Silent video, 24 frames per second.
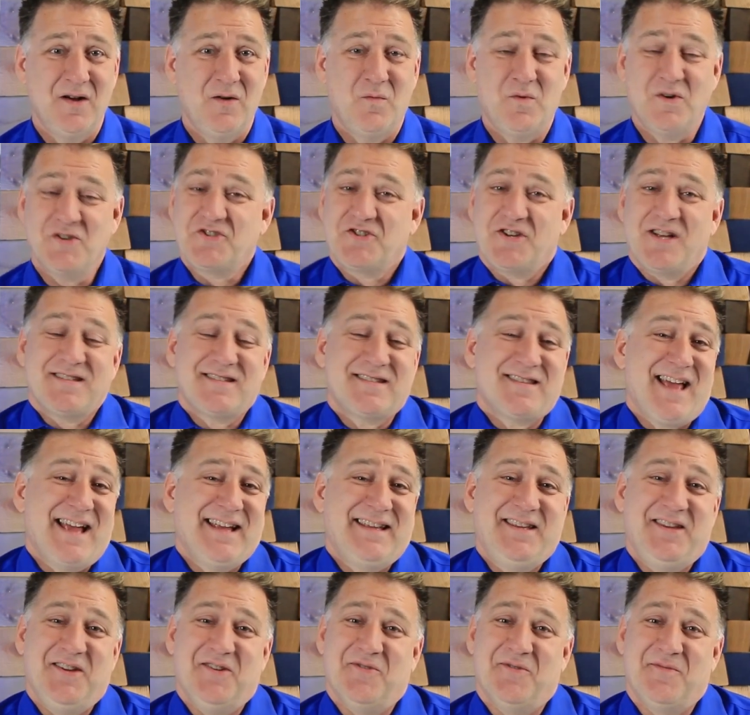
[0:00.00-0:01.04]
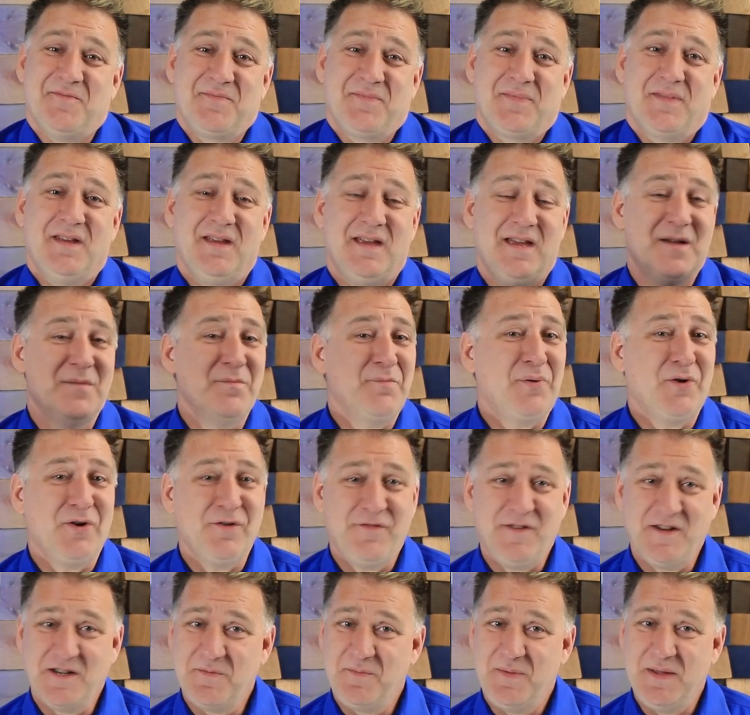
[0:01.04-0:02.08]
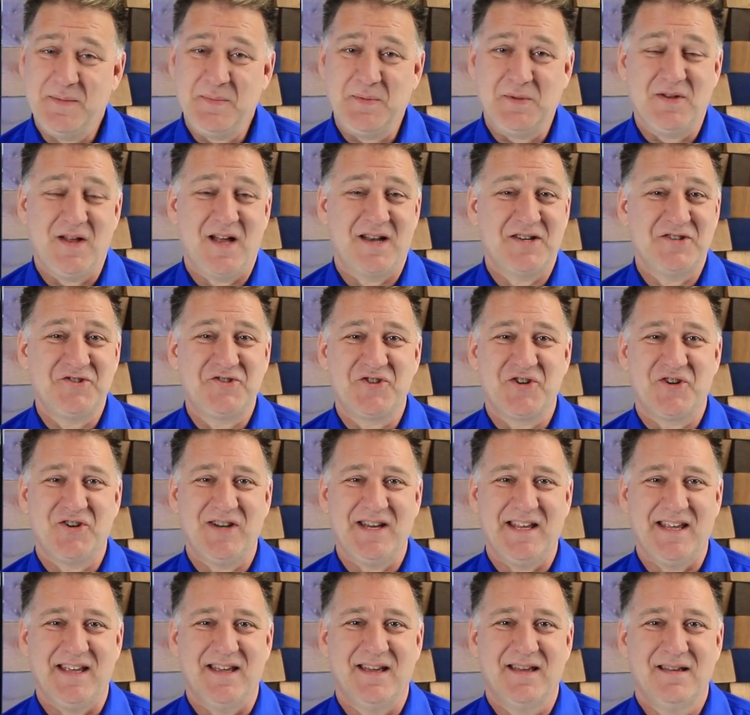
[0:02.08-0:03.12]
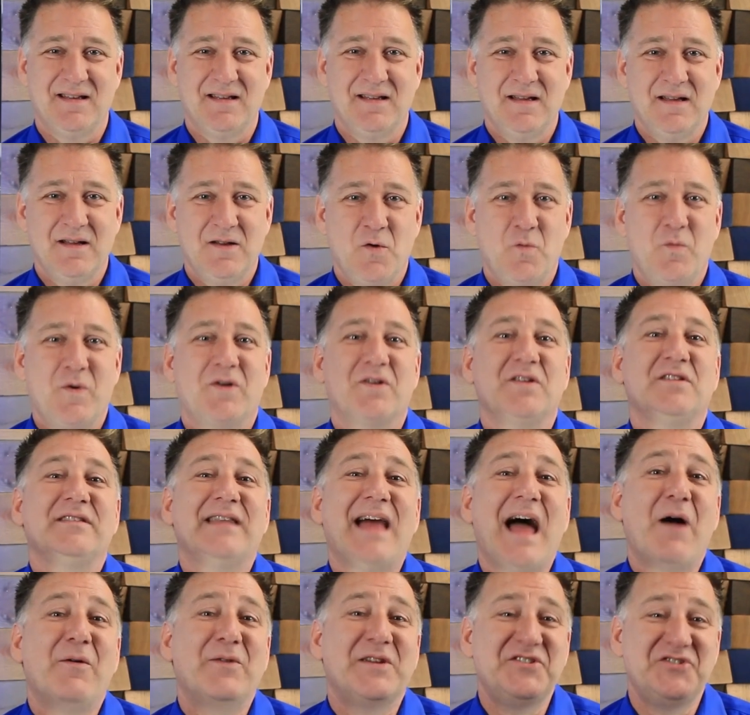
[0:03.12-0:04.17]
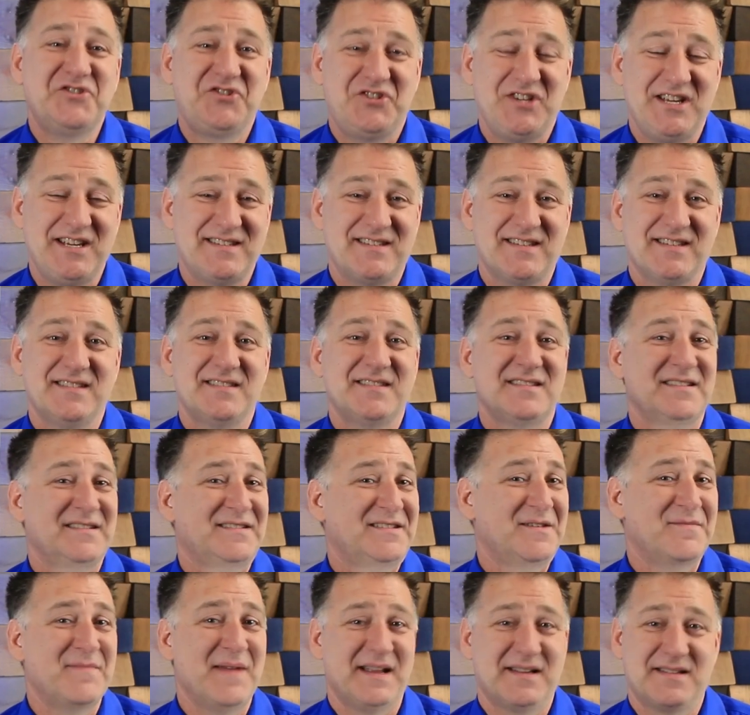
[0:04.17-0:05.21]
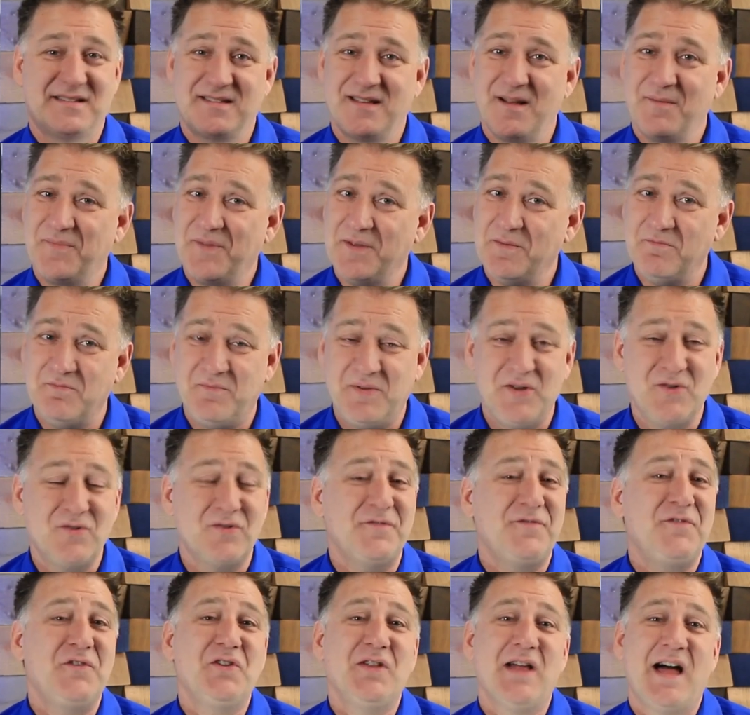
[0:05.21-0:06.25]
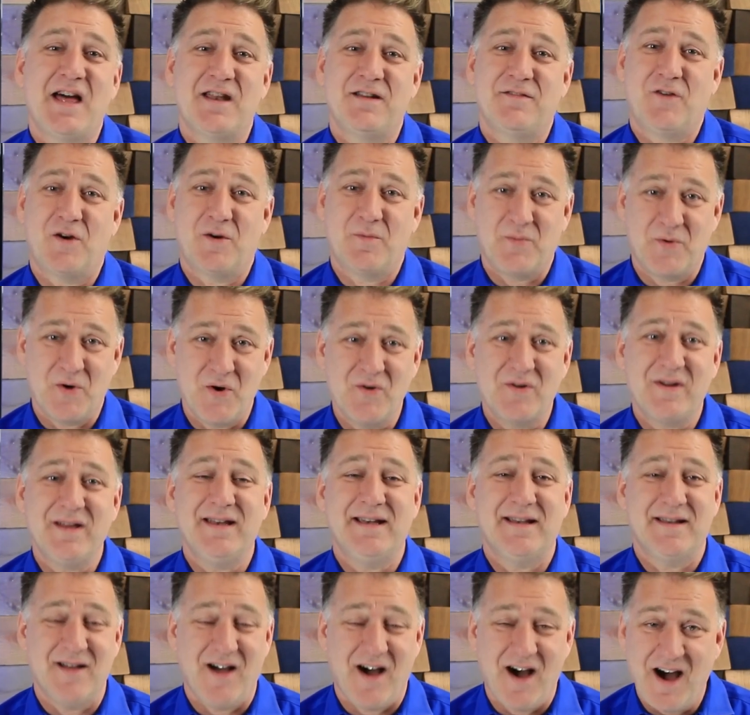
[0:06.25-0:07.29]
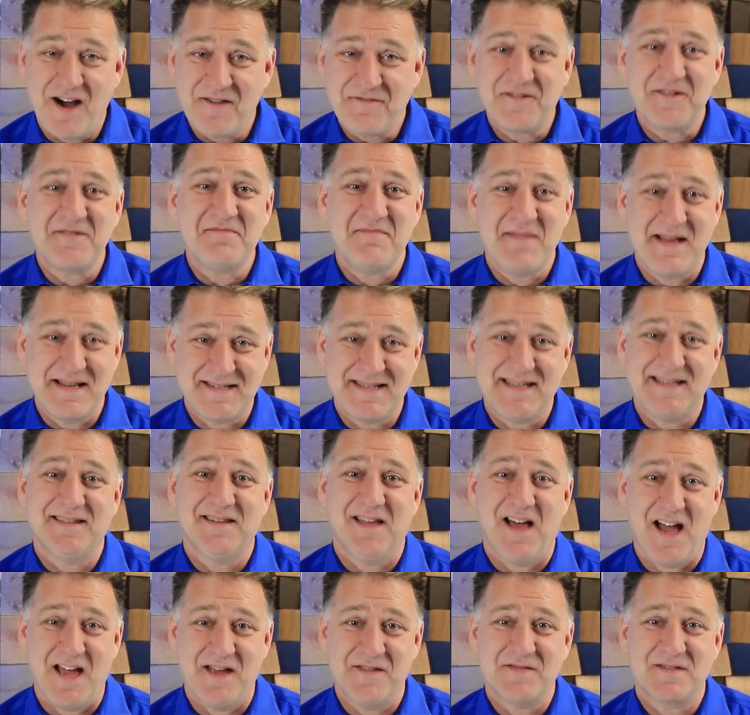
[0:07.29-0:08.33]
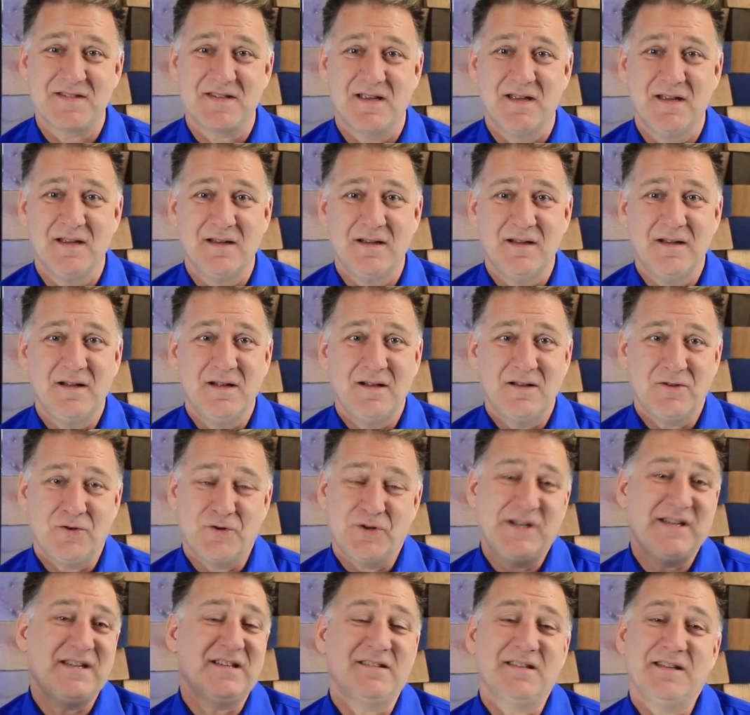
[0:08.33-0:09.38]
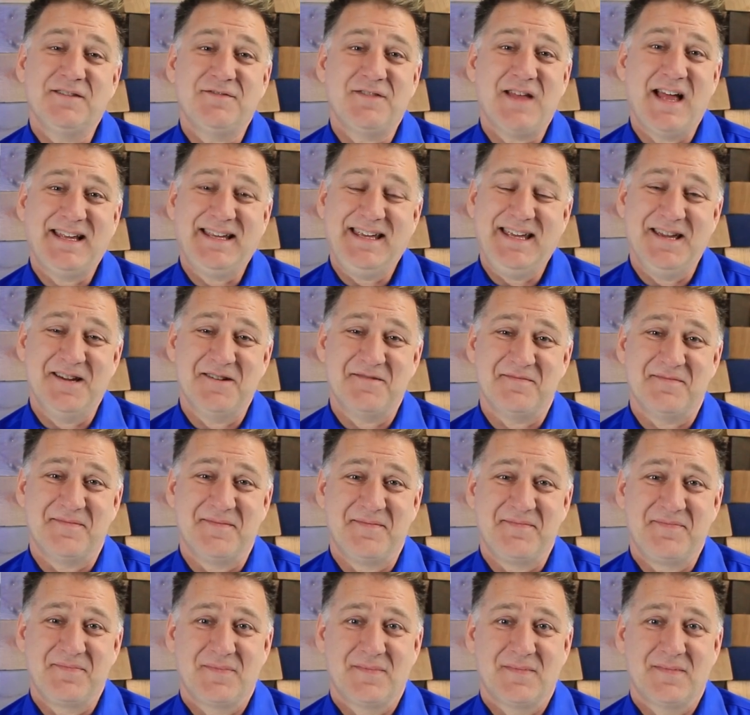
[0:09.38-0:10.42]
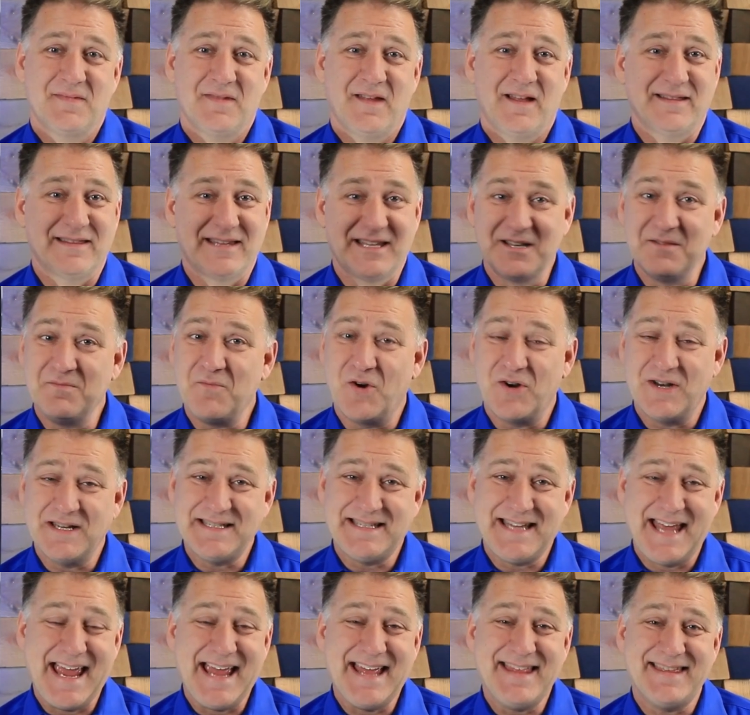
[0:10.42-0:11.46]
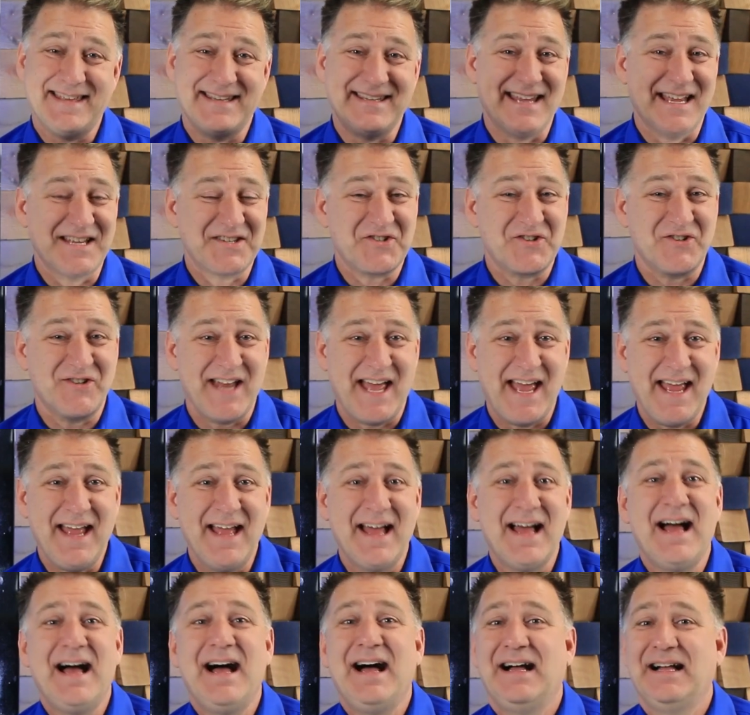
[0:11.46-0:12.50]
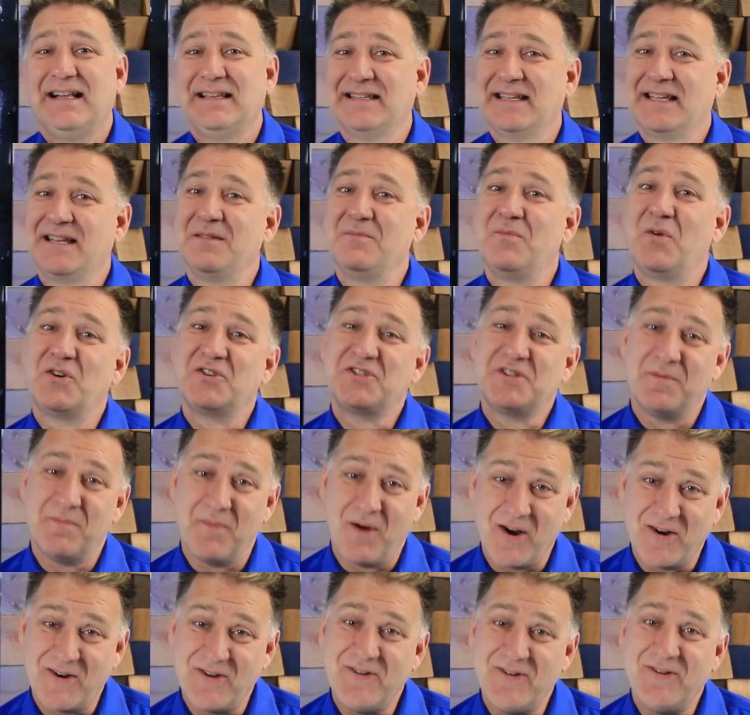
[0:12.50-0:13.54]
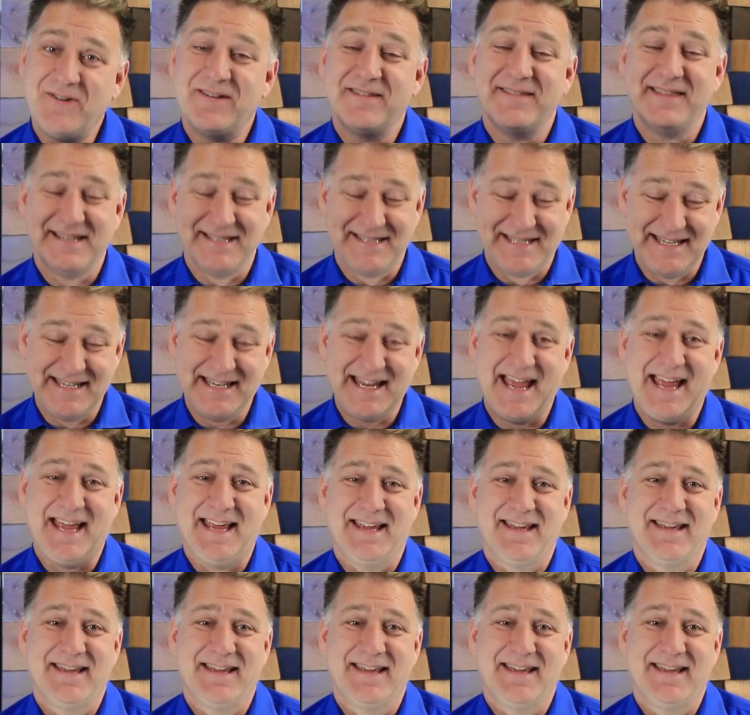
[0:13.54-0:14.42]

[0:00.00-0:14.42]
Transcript: We're just like you, imperfect people on a journey. We're allowing Jesus to make something beautiful out of our broken and often messy lives, learning to live like Him. A little more today than yesterday, a little more tomorrow than today.